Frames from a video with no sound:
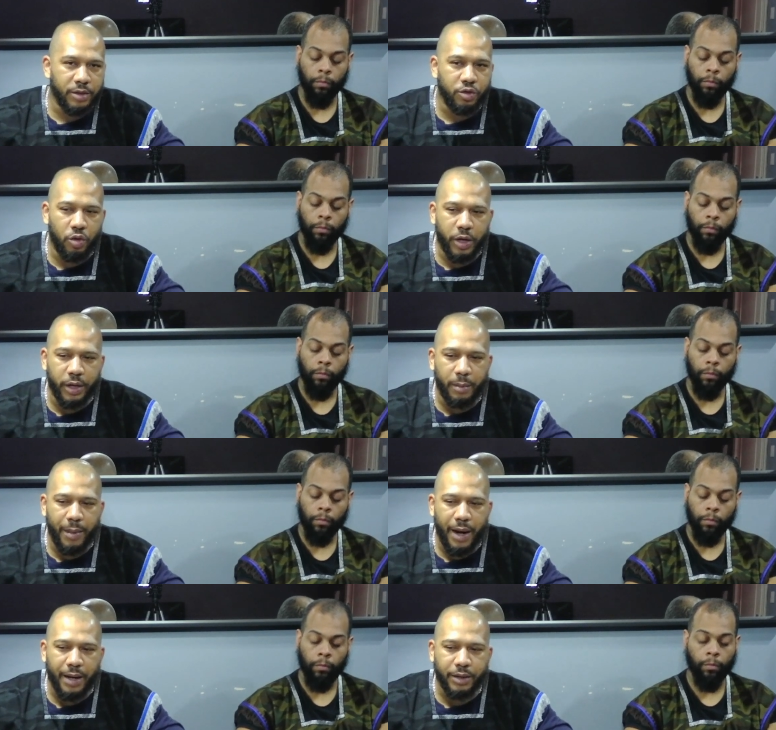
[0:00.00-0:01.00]
Speaker 1: that's talking
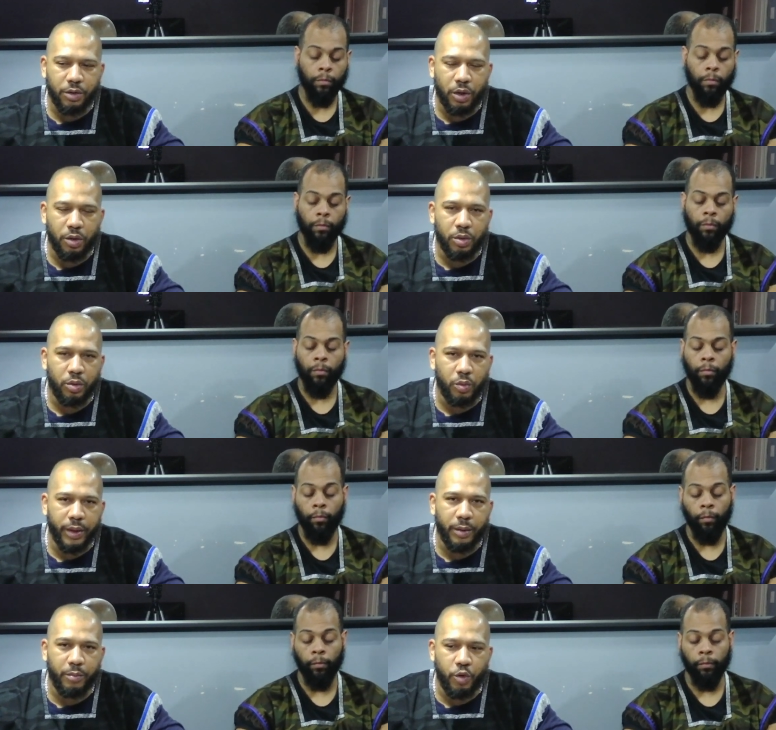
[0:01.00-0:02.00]
about, you know,
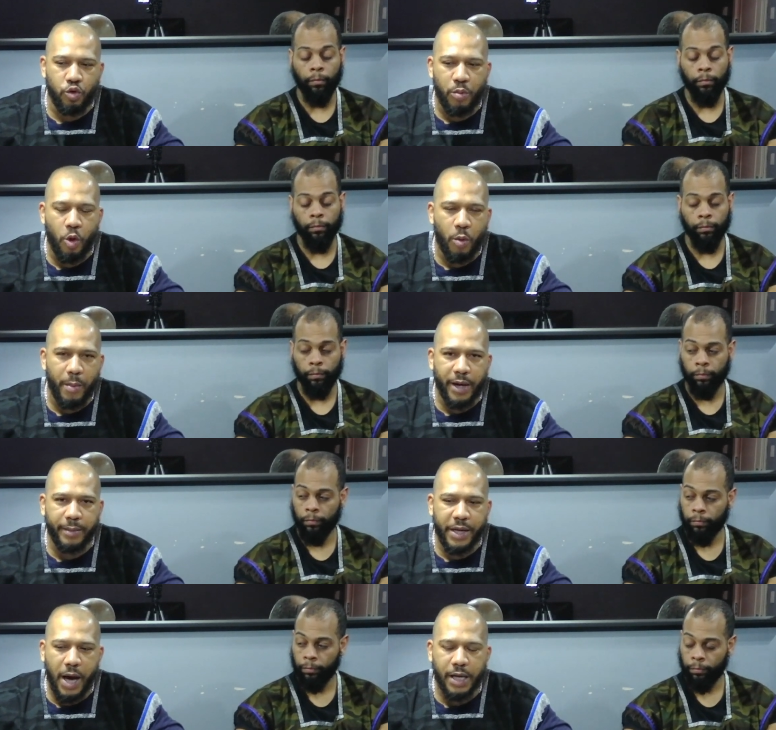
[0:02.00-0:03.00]
when a newborn
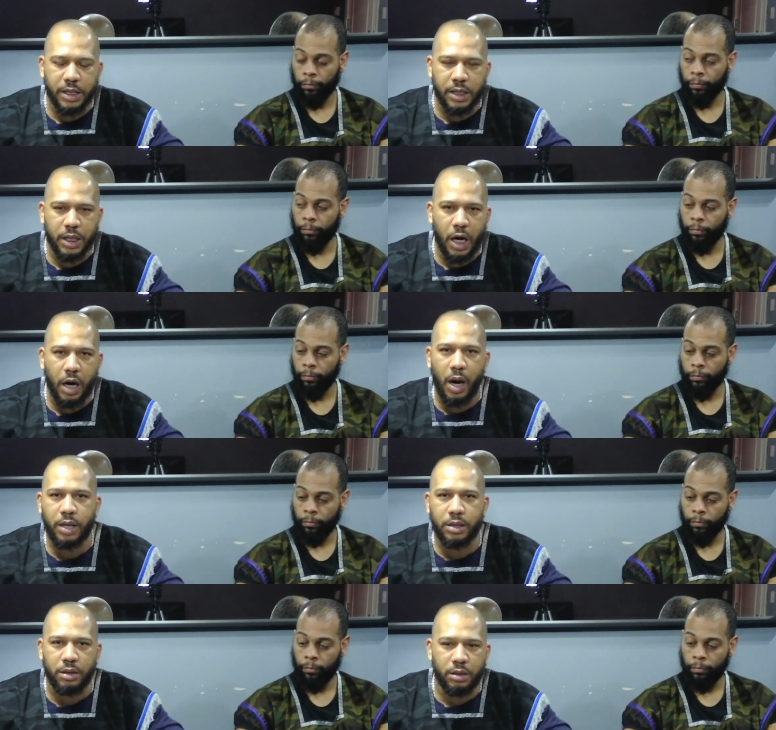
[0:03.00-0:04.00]
baby dies in a car
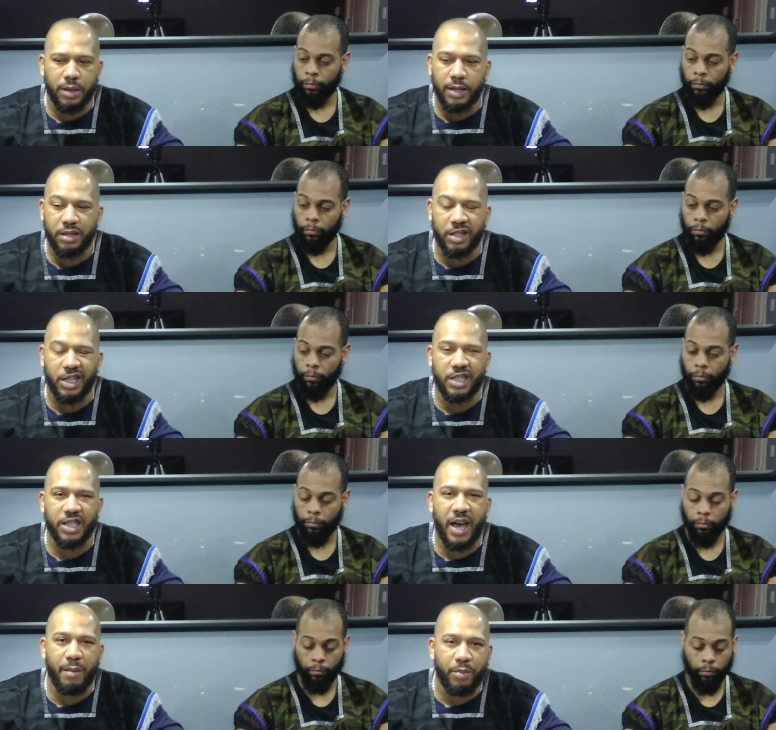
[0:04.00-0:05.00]
accident. That's an
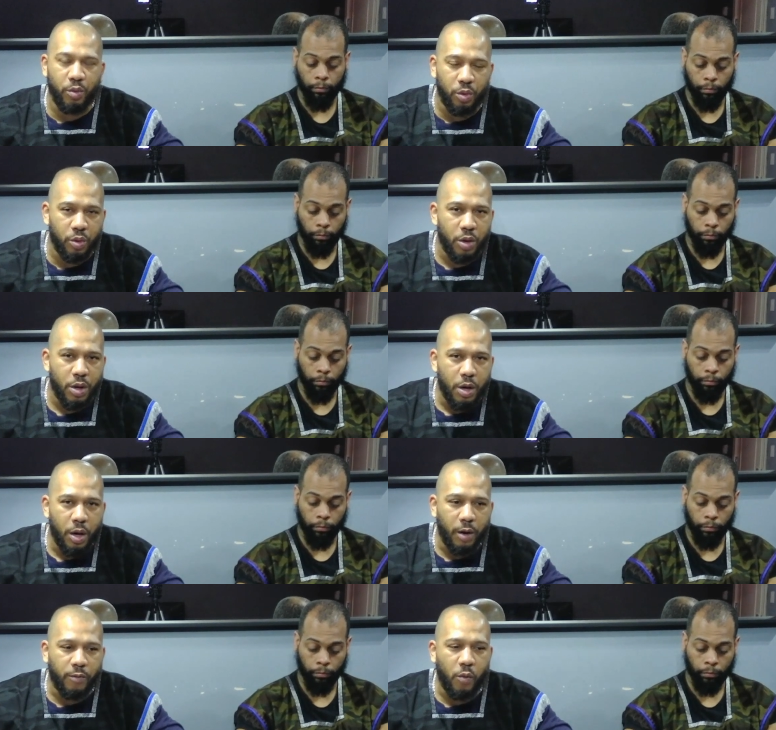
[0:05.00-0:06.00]
example
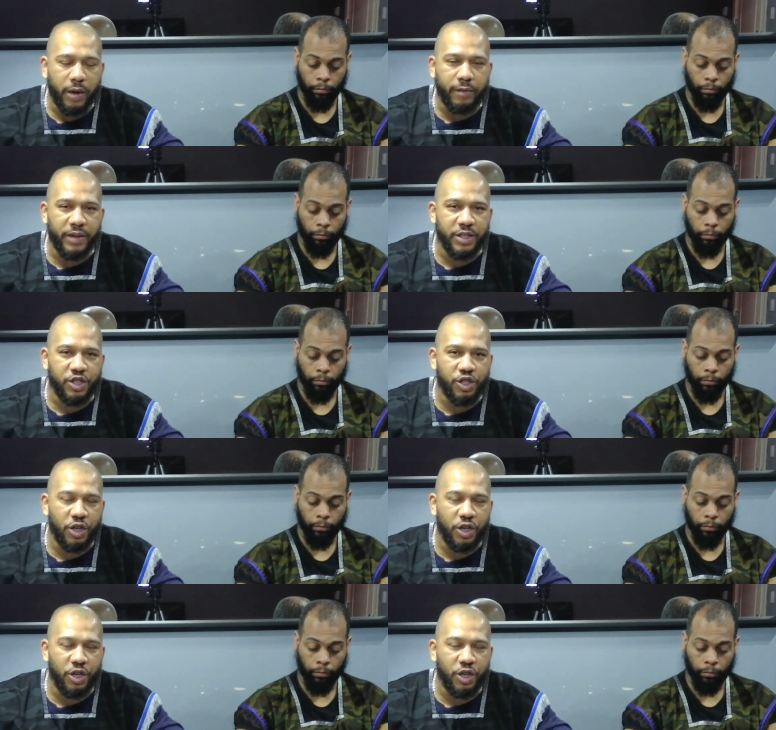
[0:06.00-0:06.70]
of one of his